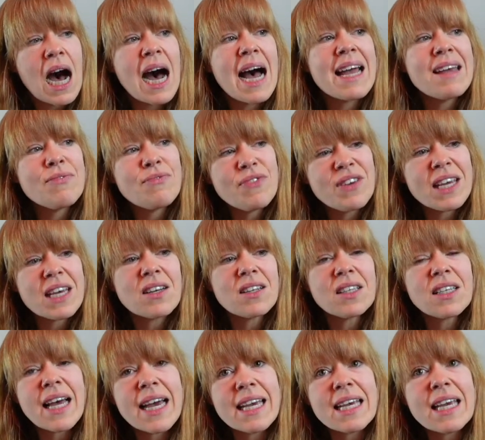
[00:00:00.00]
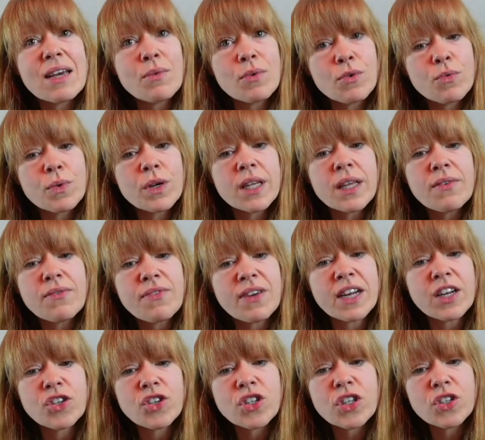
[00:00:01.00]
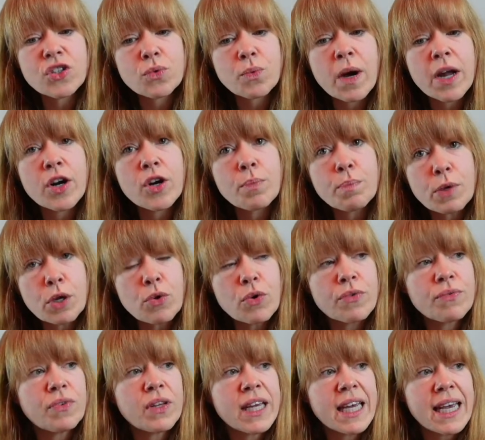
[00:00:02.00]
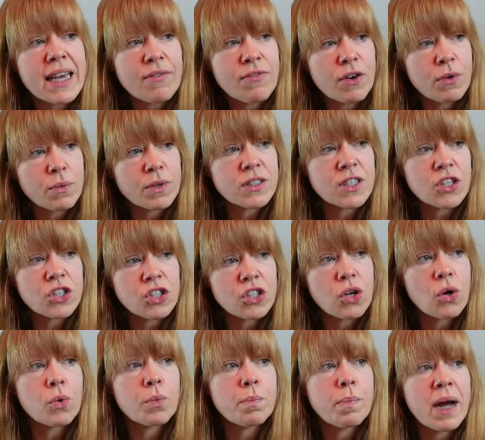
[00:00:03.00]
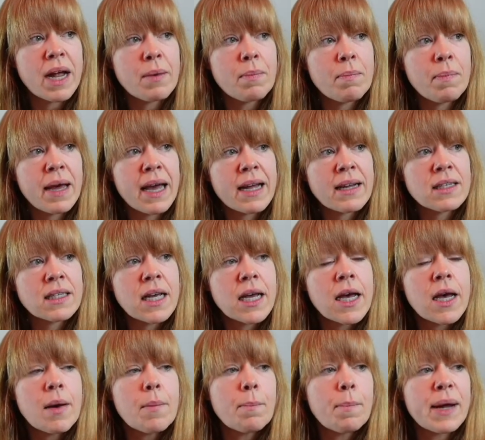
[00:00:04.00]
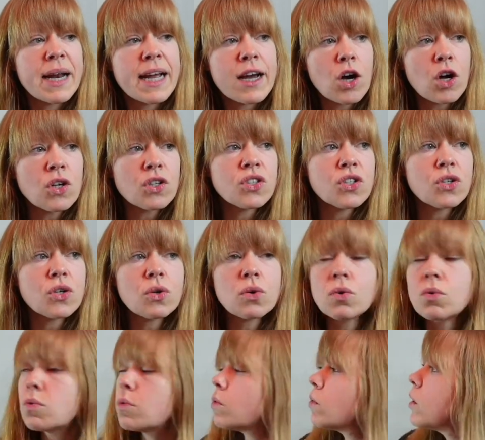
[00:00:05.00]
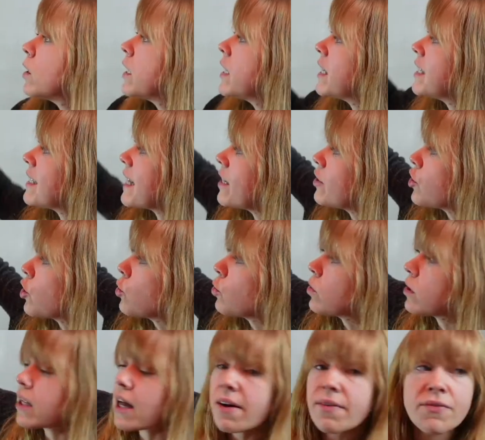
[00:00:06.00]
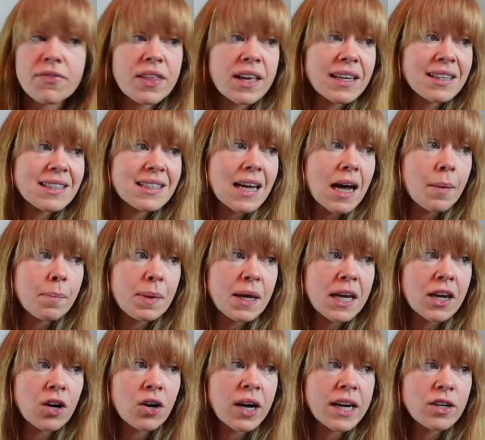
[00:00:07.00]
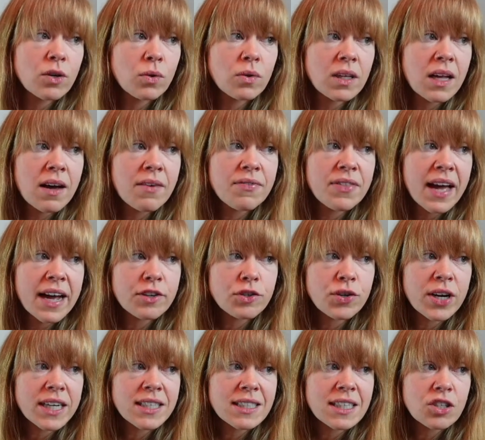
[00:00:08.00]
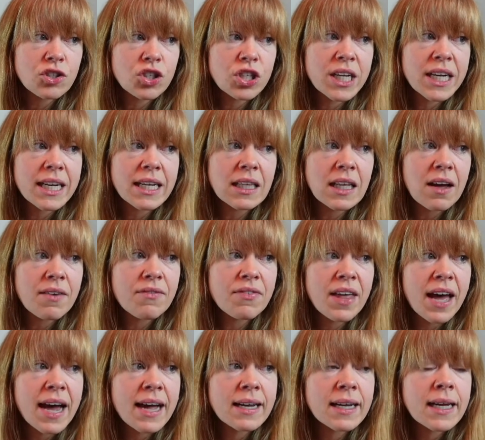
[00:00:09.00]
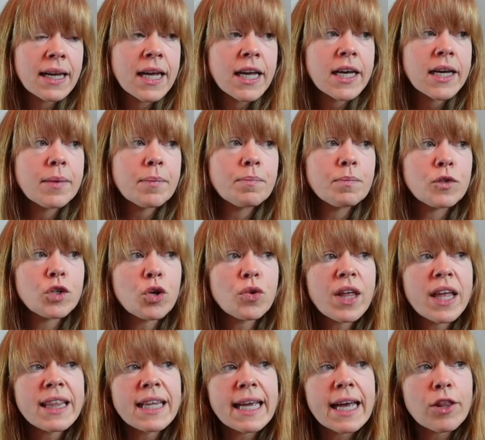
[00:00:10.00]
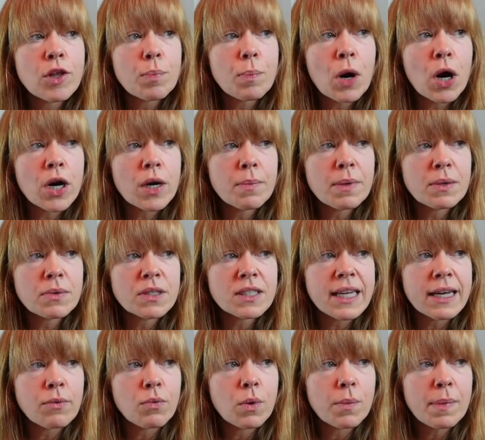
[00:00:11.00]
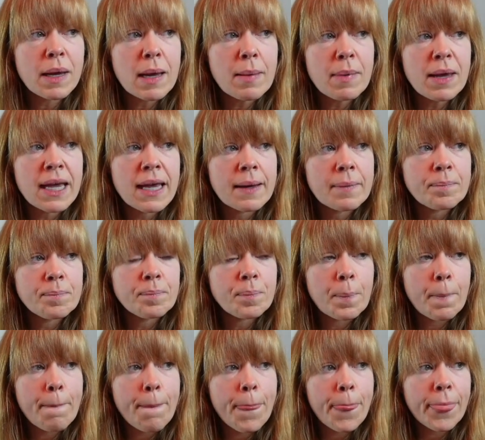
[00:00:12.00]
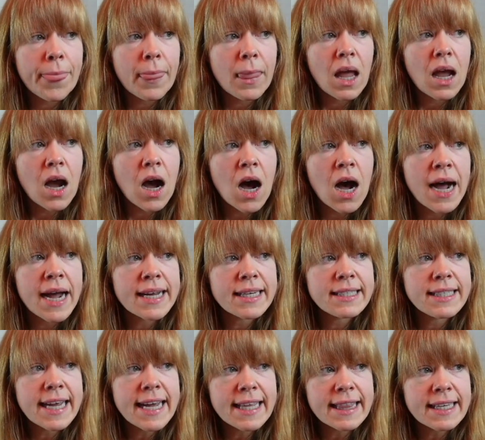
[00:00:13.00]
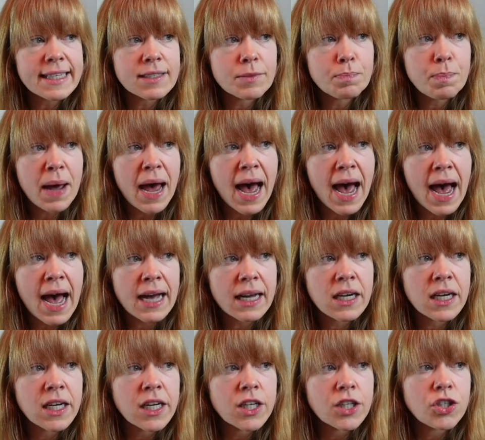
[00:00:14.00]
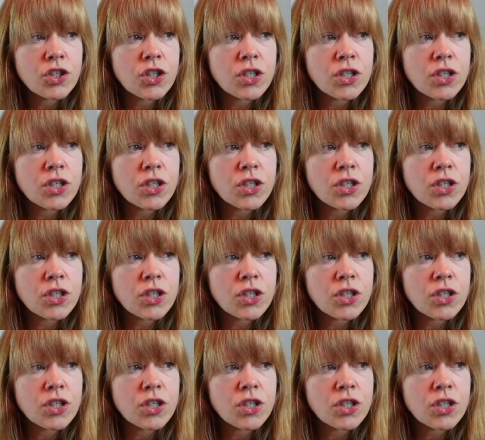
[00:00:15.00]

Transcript: I feel like it would really finish the sweater beautifully if it was a sewn button band, but I also, because I don't love this up here, I don't love that transition and love that. So then the other part of me was like, well, maybe I take this back,